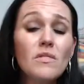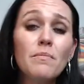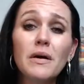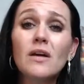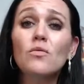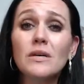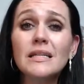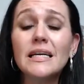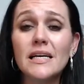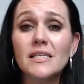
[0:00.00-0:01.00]
but it
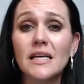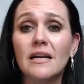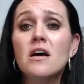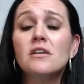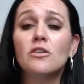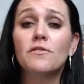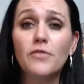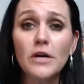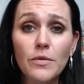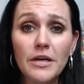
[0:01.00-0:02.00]
really isn't. So
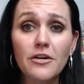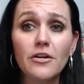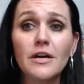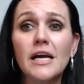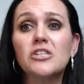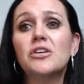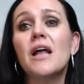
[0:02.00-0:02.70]
frequent urination,